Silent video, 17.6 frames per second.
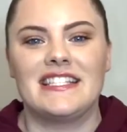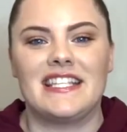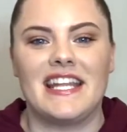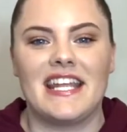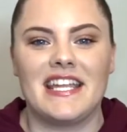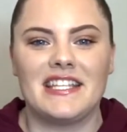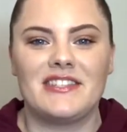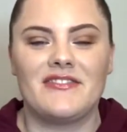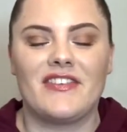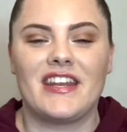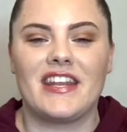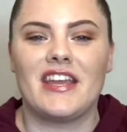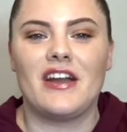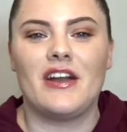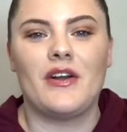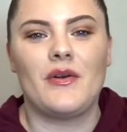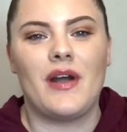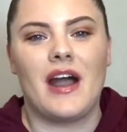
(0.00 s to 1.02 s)
Today's video,
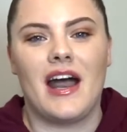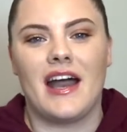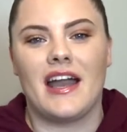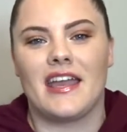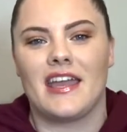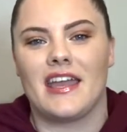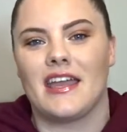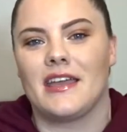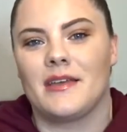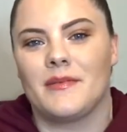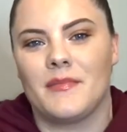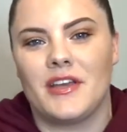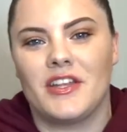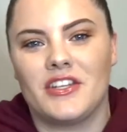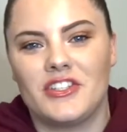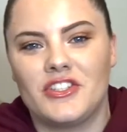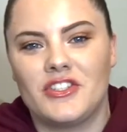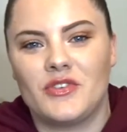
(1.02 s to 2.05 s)
I am
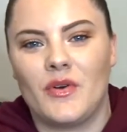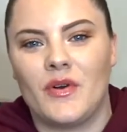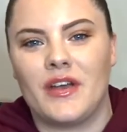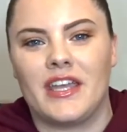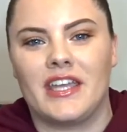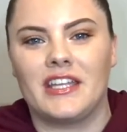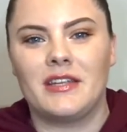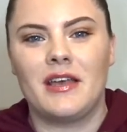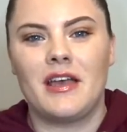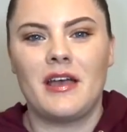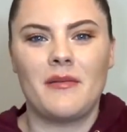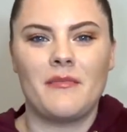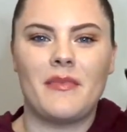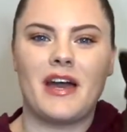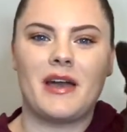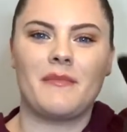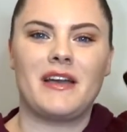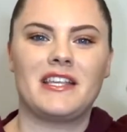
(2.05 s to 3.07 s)
joined
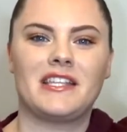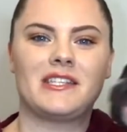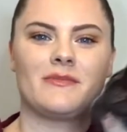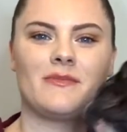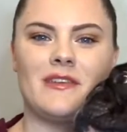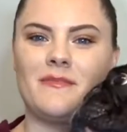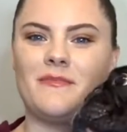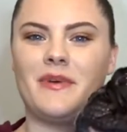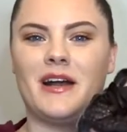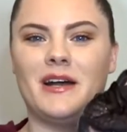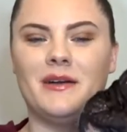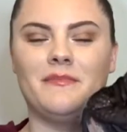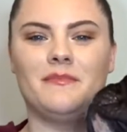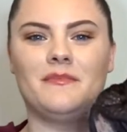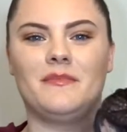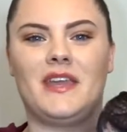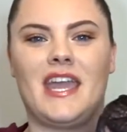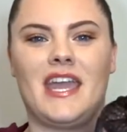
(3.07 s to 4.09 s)
by my sweet pup,
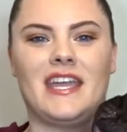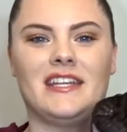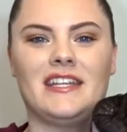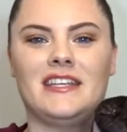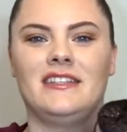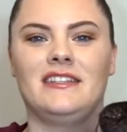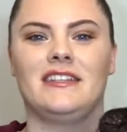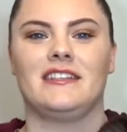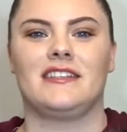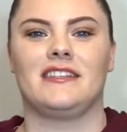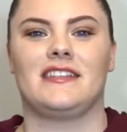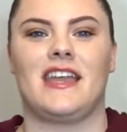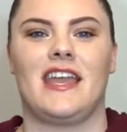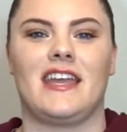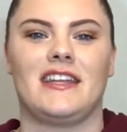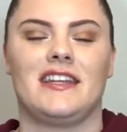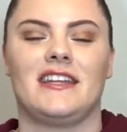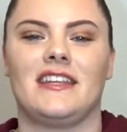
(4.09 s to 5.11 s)
Kanan. This is
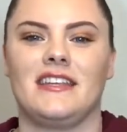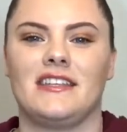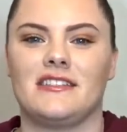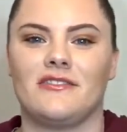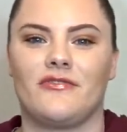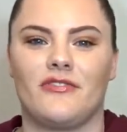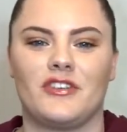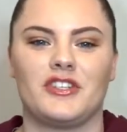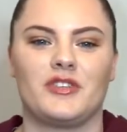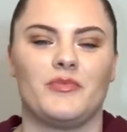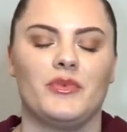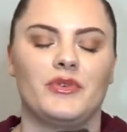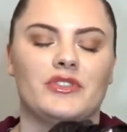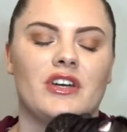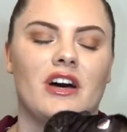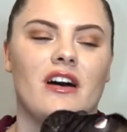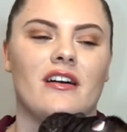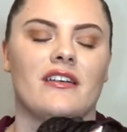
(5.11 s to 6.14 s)
Kanan, he's a French
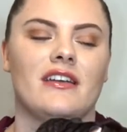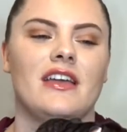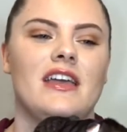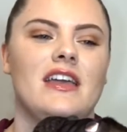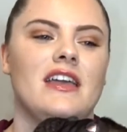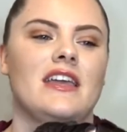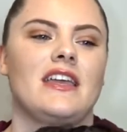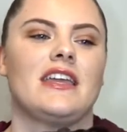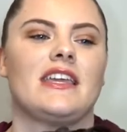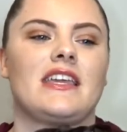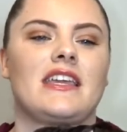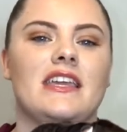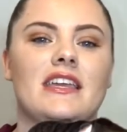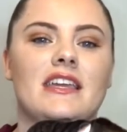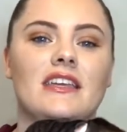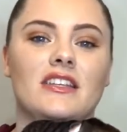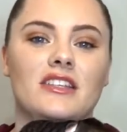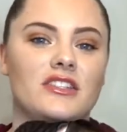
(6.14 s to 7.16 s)
Bulldog.
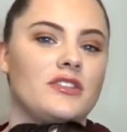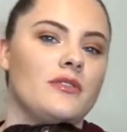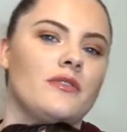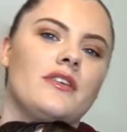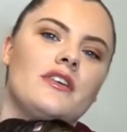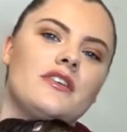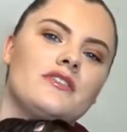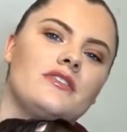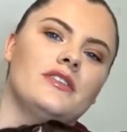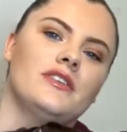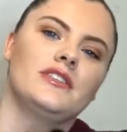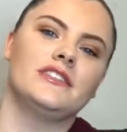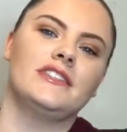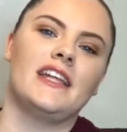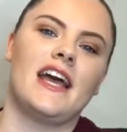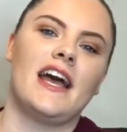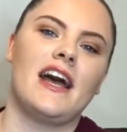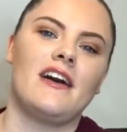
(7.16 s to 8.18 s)
He is two years
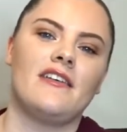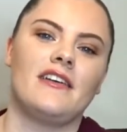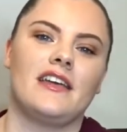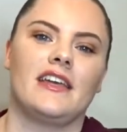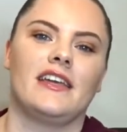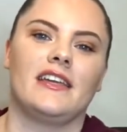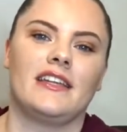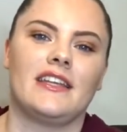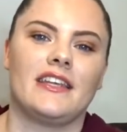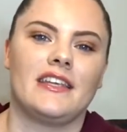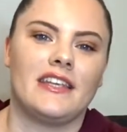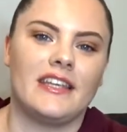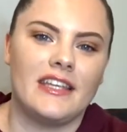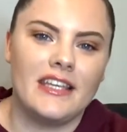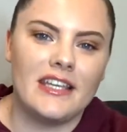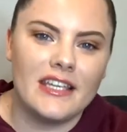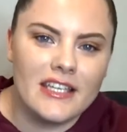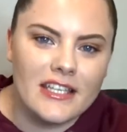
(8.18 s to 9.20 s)
old now and
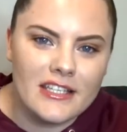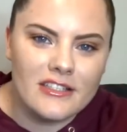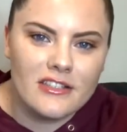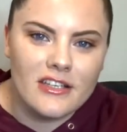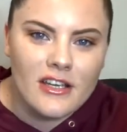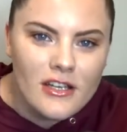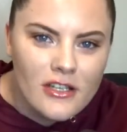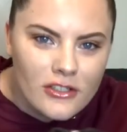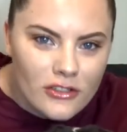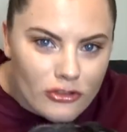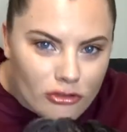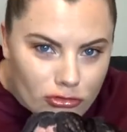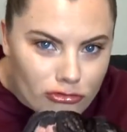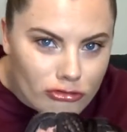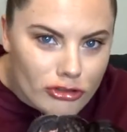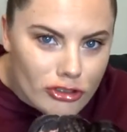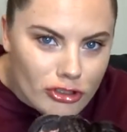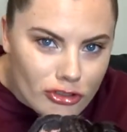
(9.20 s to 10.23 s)
he is the
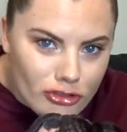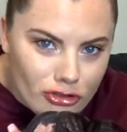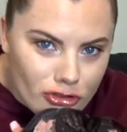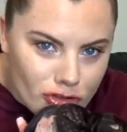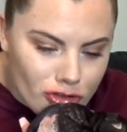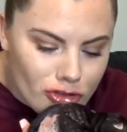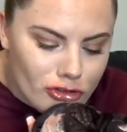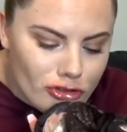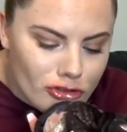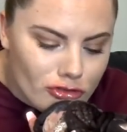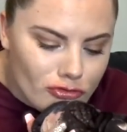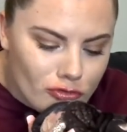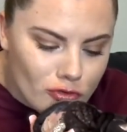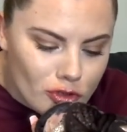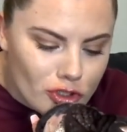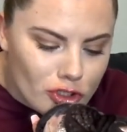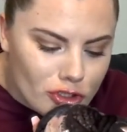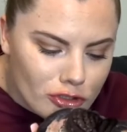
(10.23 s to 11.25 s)
greatest thing in
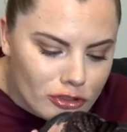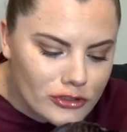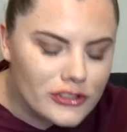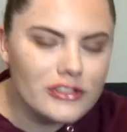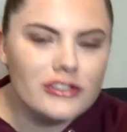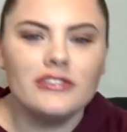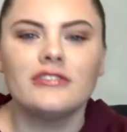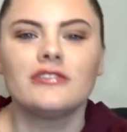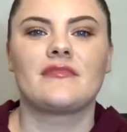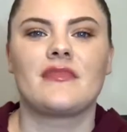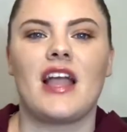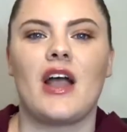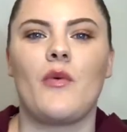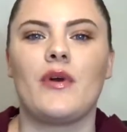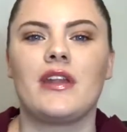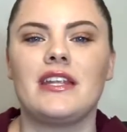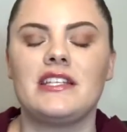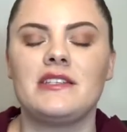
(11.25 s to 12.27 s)
the world.
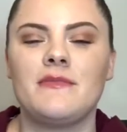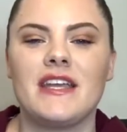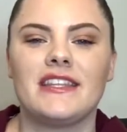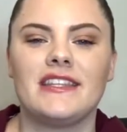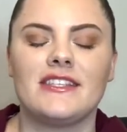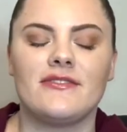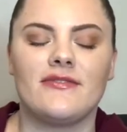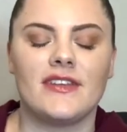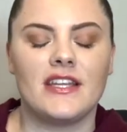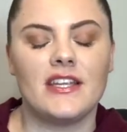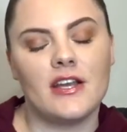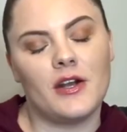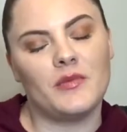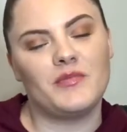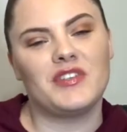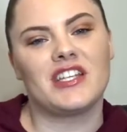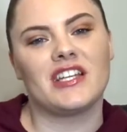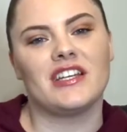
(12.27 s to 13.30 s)
I wanted to make this
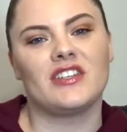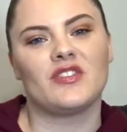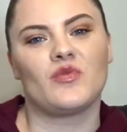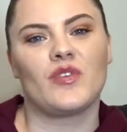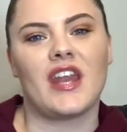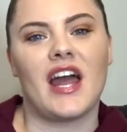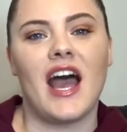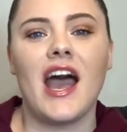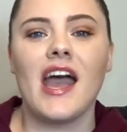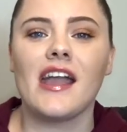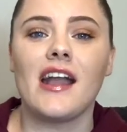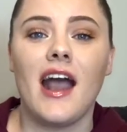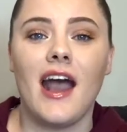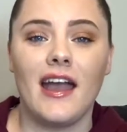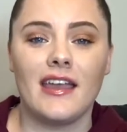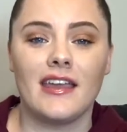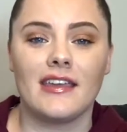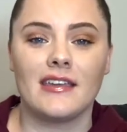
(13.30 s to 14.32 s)
video because when I
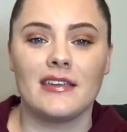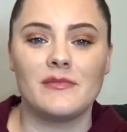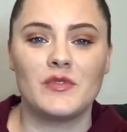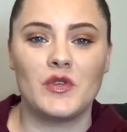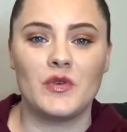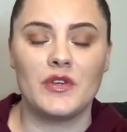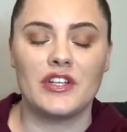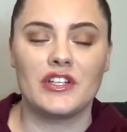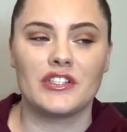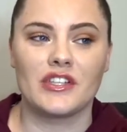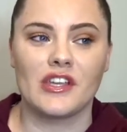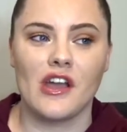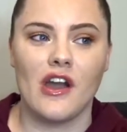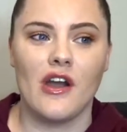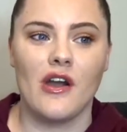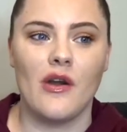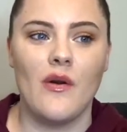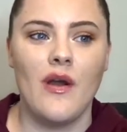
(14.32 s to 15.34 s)
got him two years
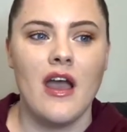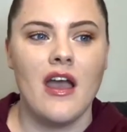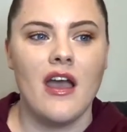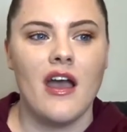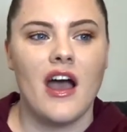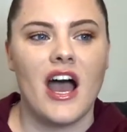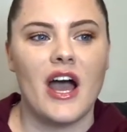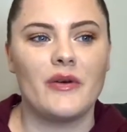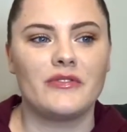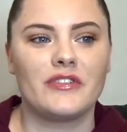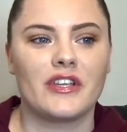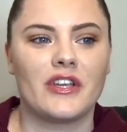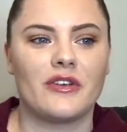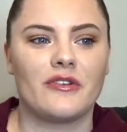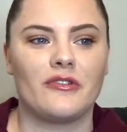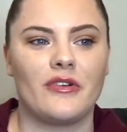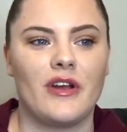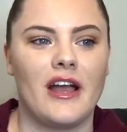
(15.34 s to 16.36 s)
ago, I was
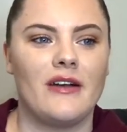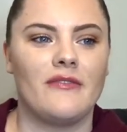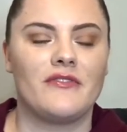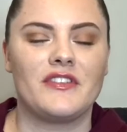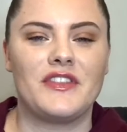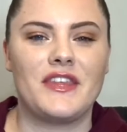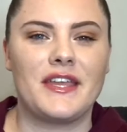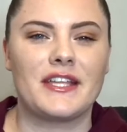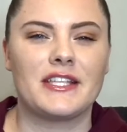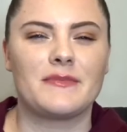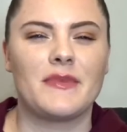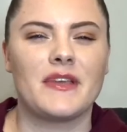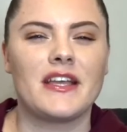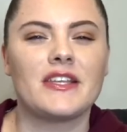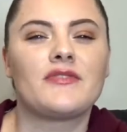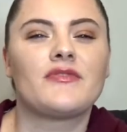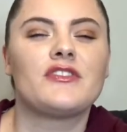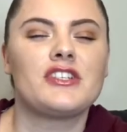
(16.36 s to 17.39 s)
looking around for things
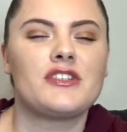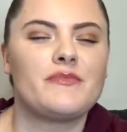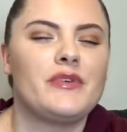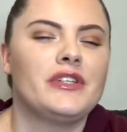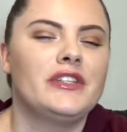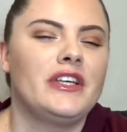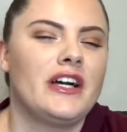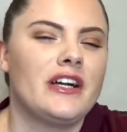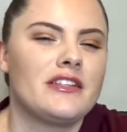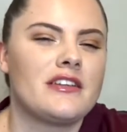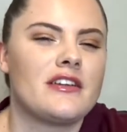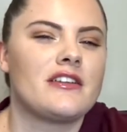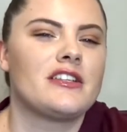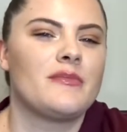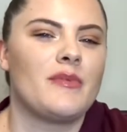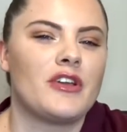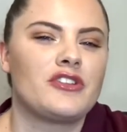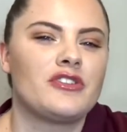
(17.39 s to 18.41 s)
because French Bulldogs are a
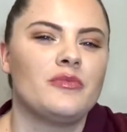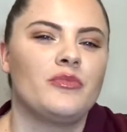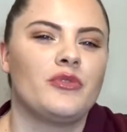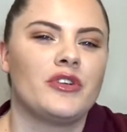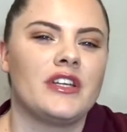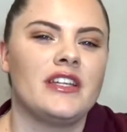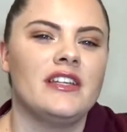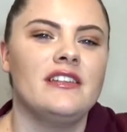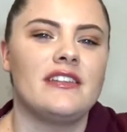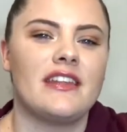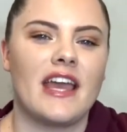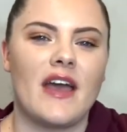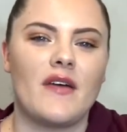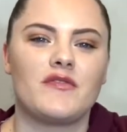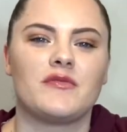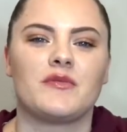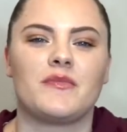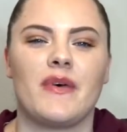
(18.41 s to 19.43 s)
special breed. They
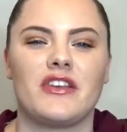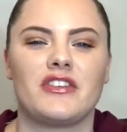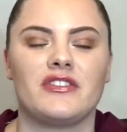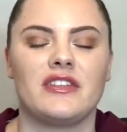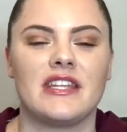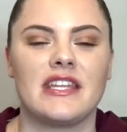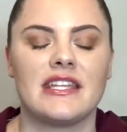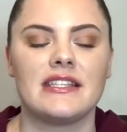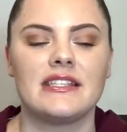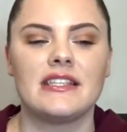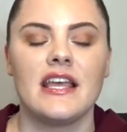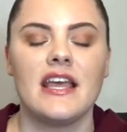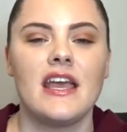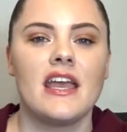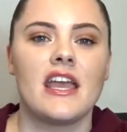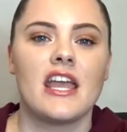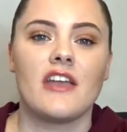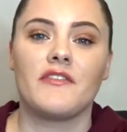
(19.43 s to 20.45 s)
have some special needs.
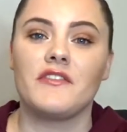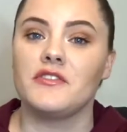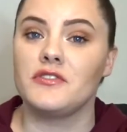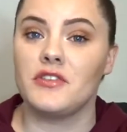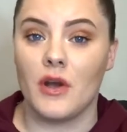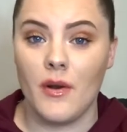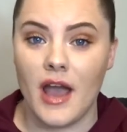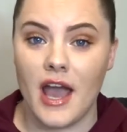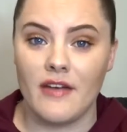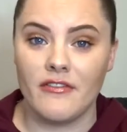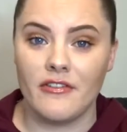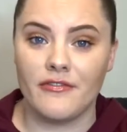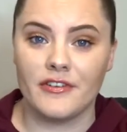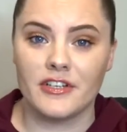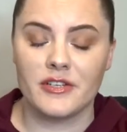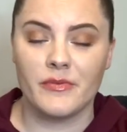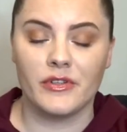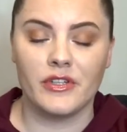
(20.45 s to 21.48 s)
If you don't have a
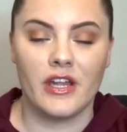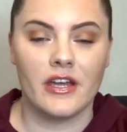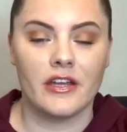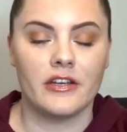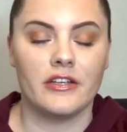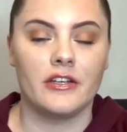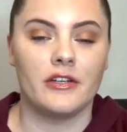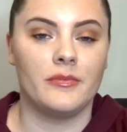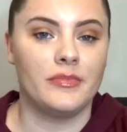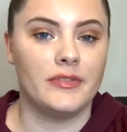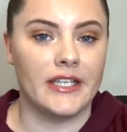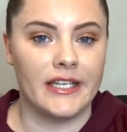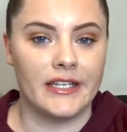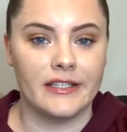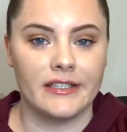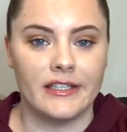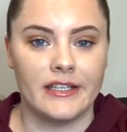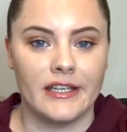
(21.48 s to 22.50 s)
French Bulldog or you don't
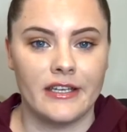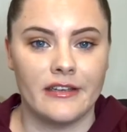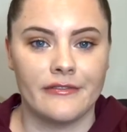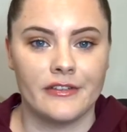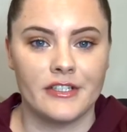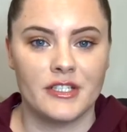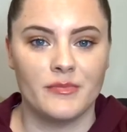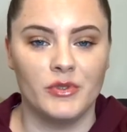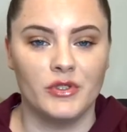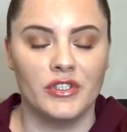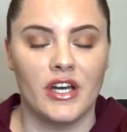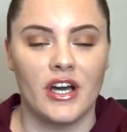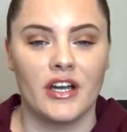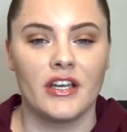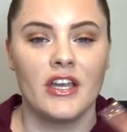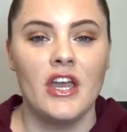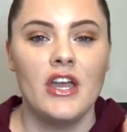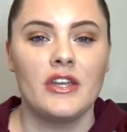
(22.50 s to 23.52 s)
plan on getting a French
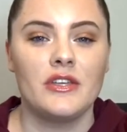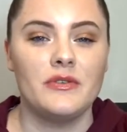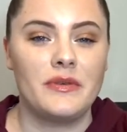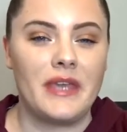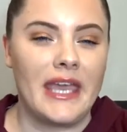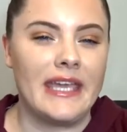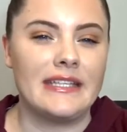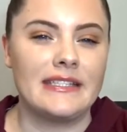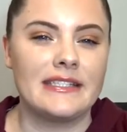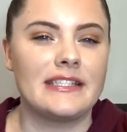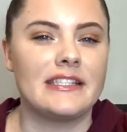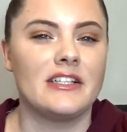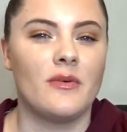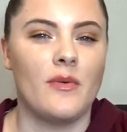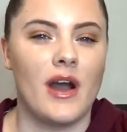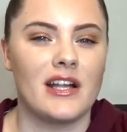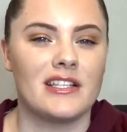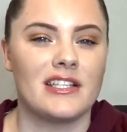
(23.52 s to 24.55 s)
Bulldog, you can
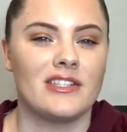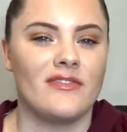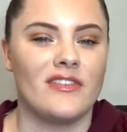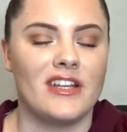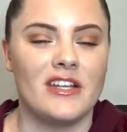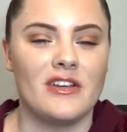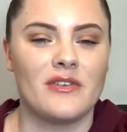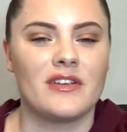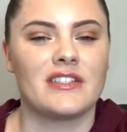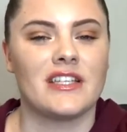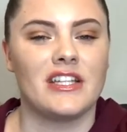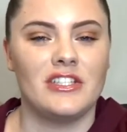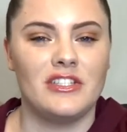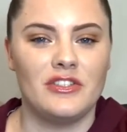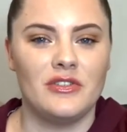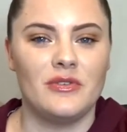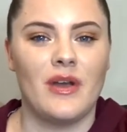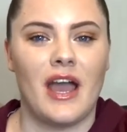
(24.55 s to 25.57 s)
still watch this video because I
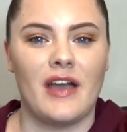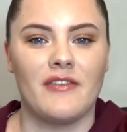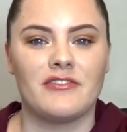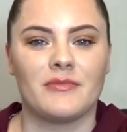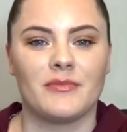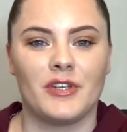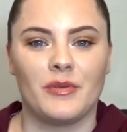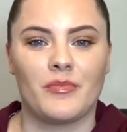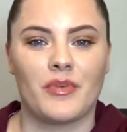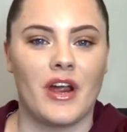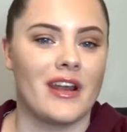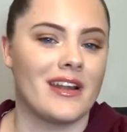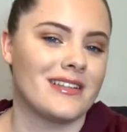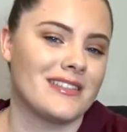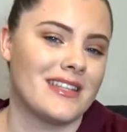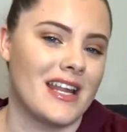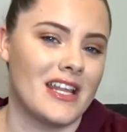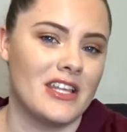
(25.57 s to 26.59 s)
do have some good
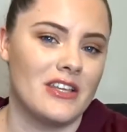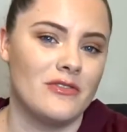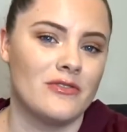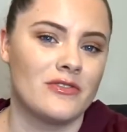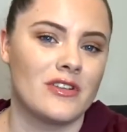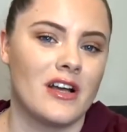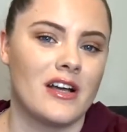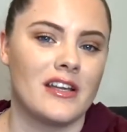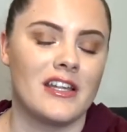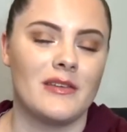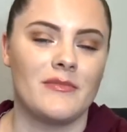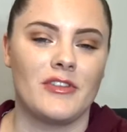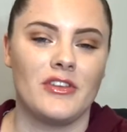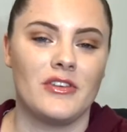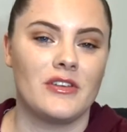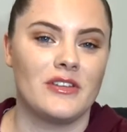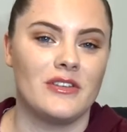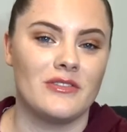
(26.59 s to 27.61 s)
products that I use on him
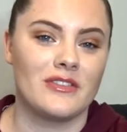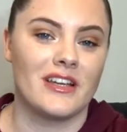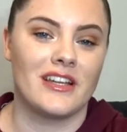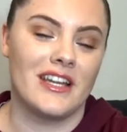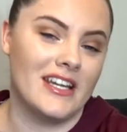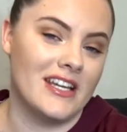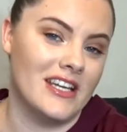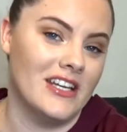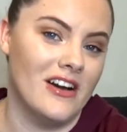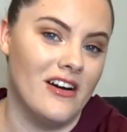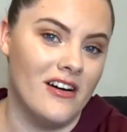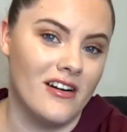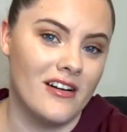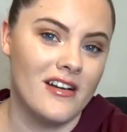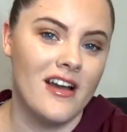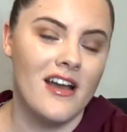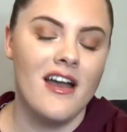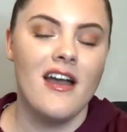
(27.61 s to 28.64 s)
that you can use on any
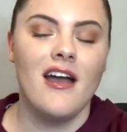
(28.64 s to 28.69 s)
dog.